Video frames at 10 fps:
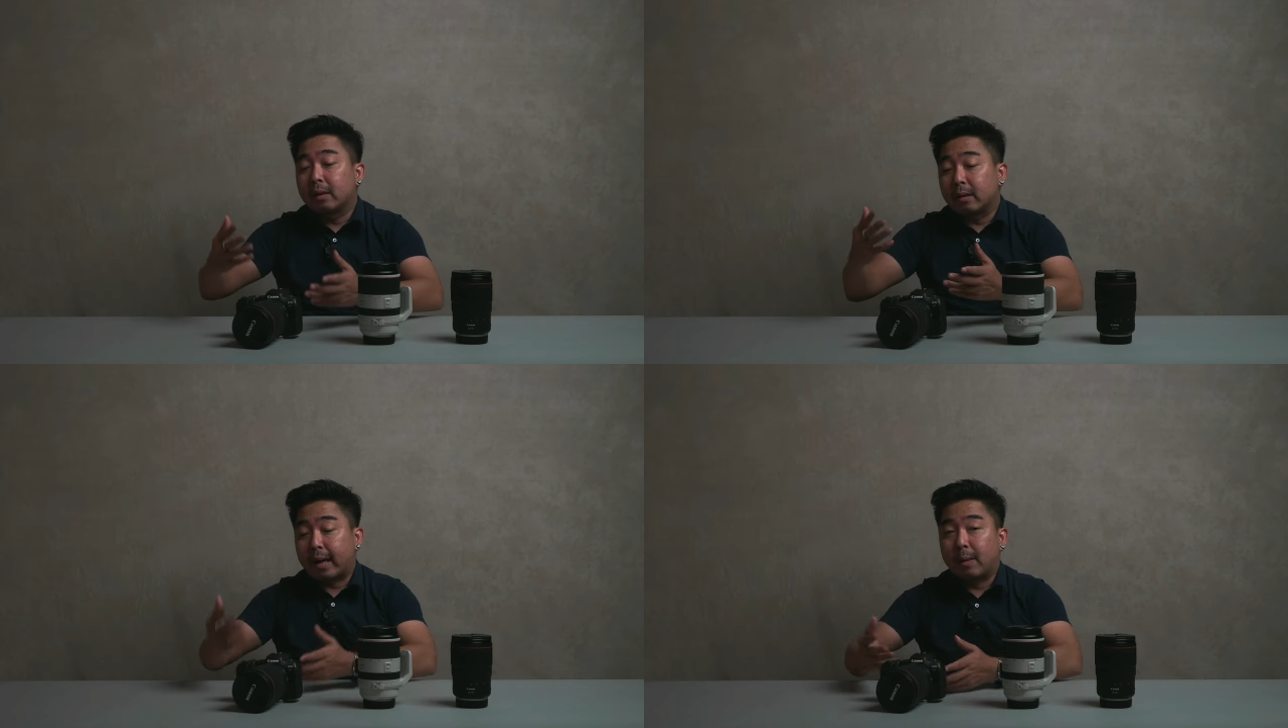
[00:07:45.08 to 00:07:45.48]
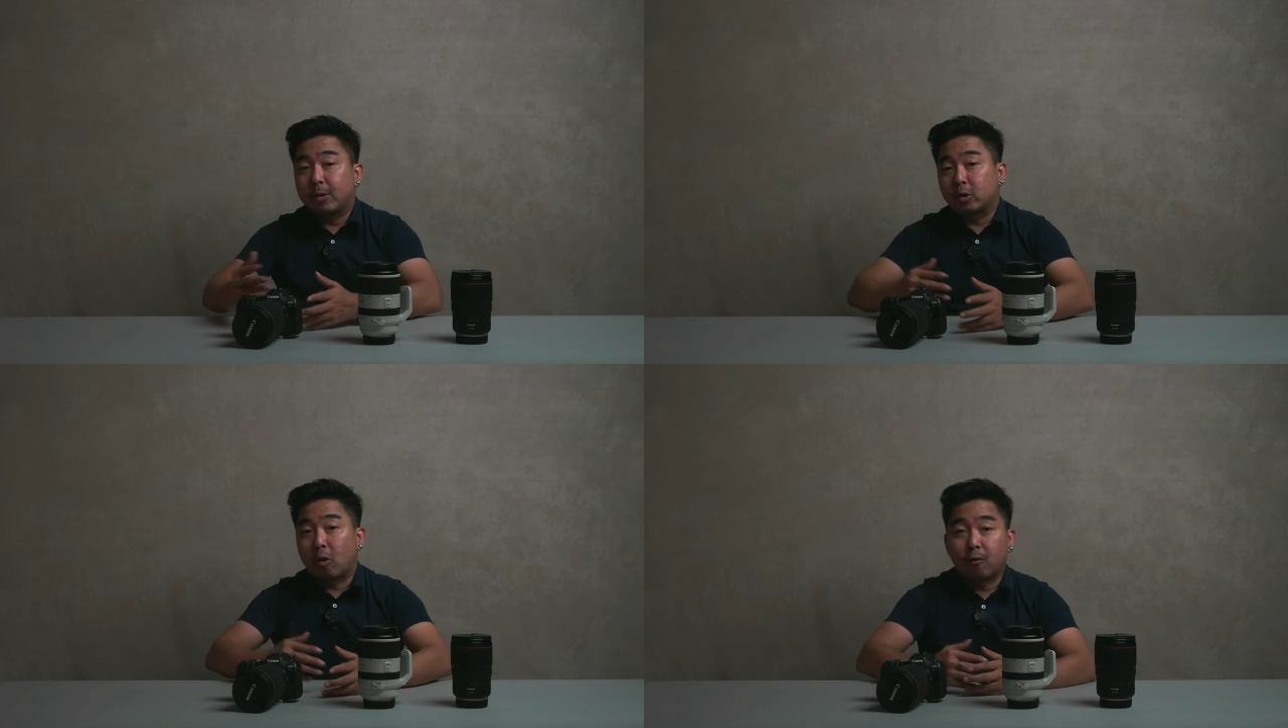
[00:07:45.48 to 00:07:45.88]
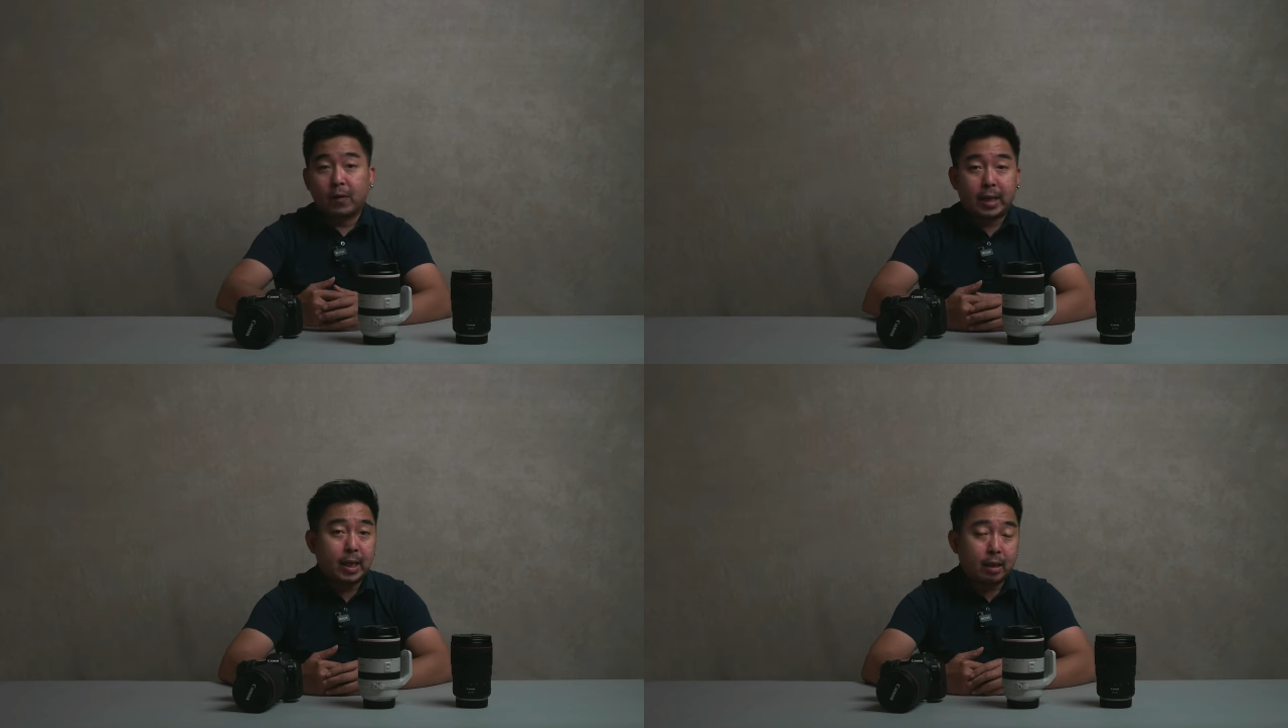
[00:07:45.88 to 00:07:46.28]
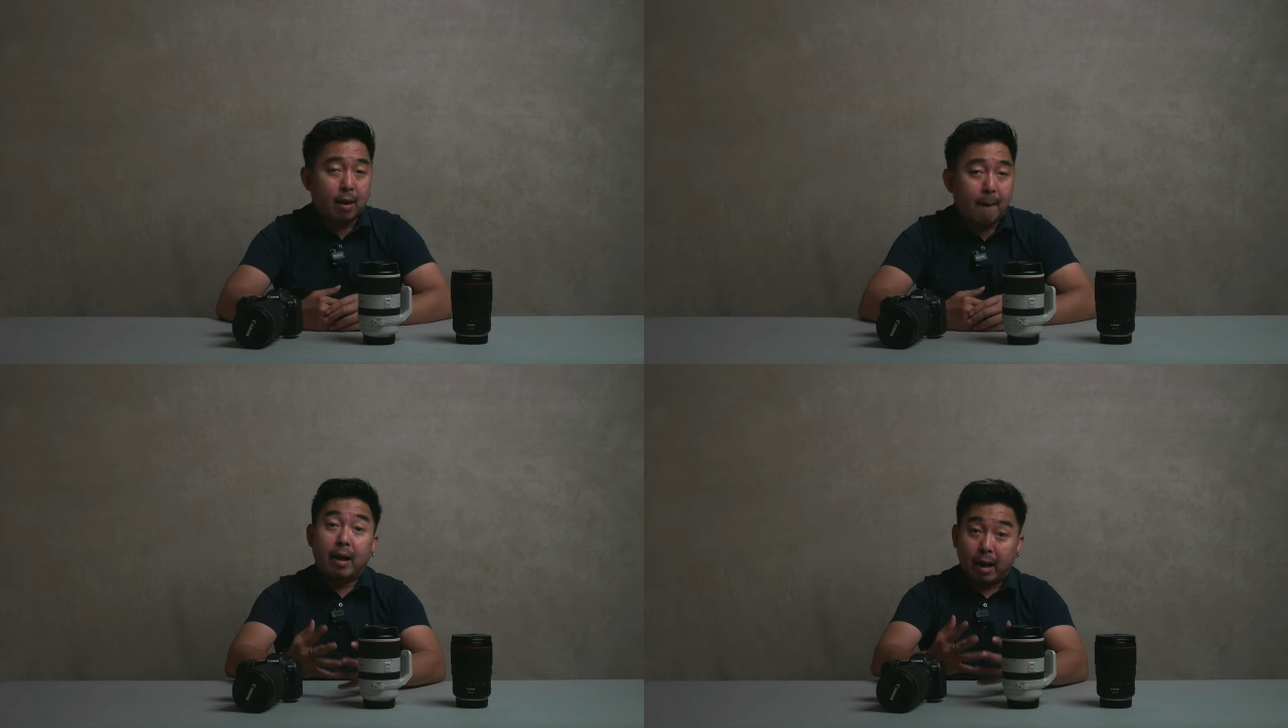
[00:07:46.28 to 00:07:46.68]
the camera to overheat.
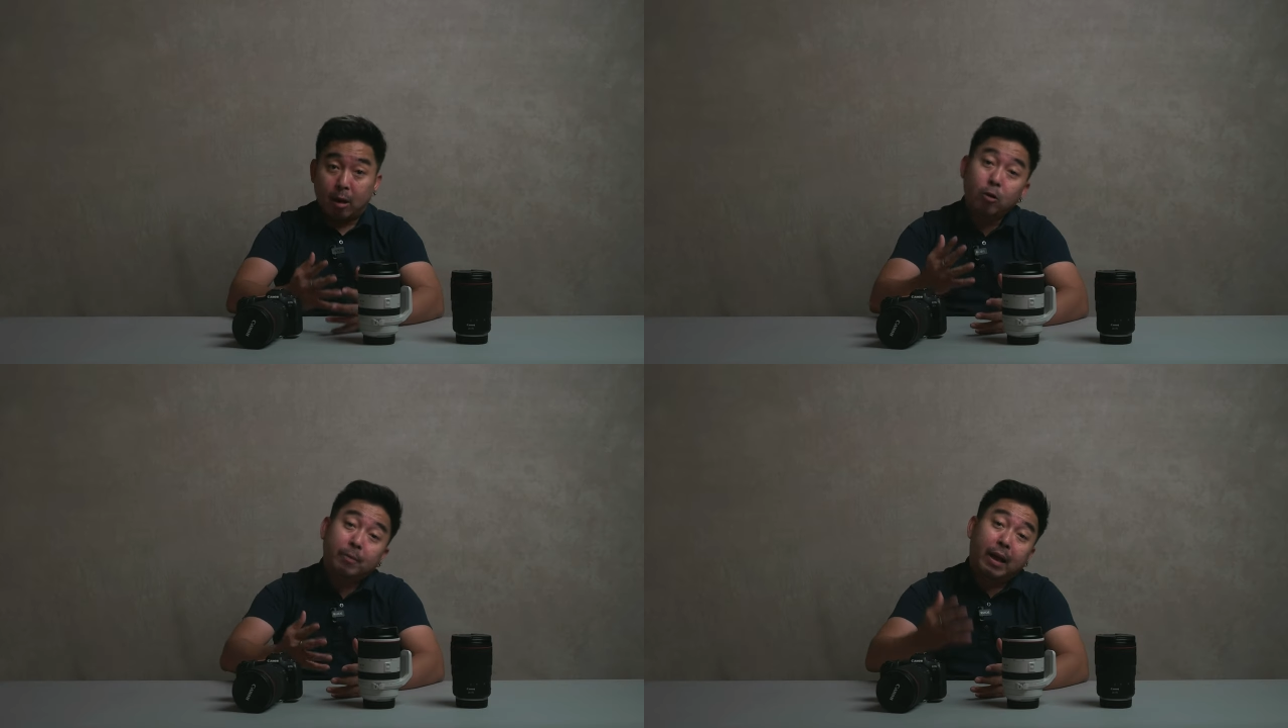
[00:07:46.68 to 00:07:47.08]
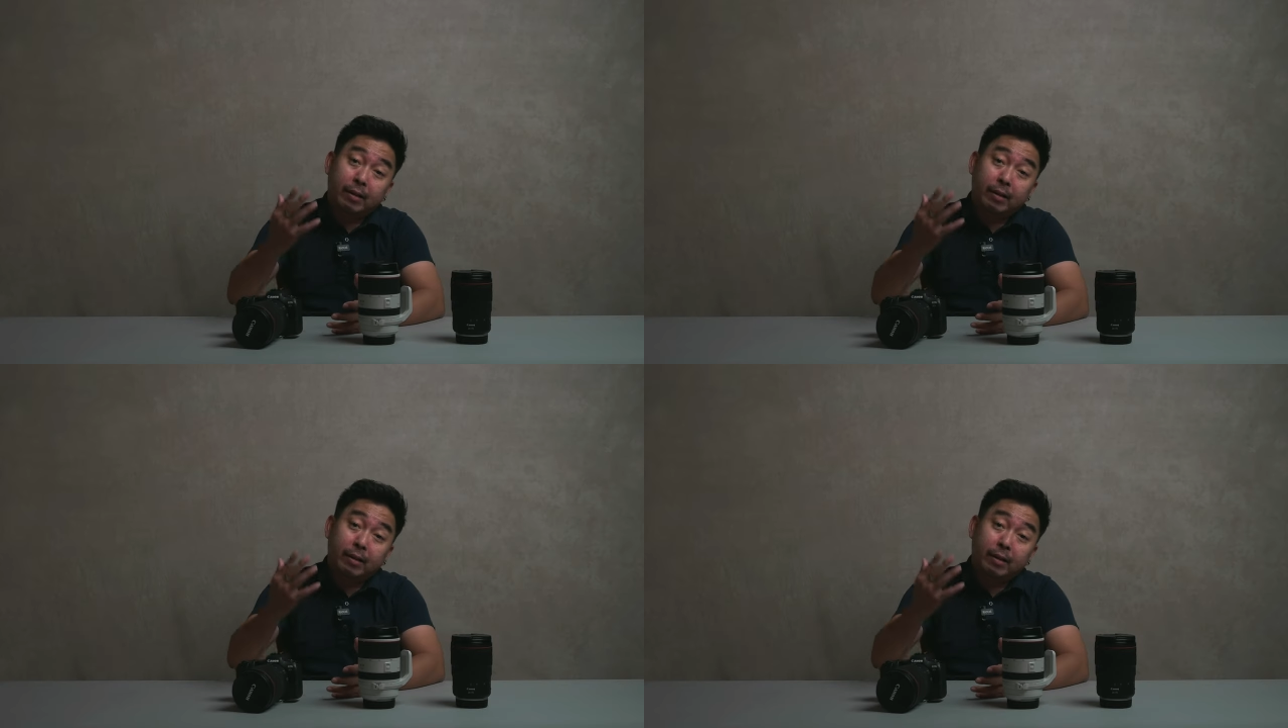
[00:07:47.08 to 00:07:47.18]
And I hope that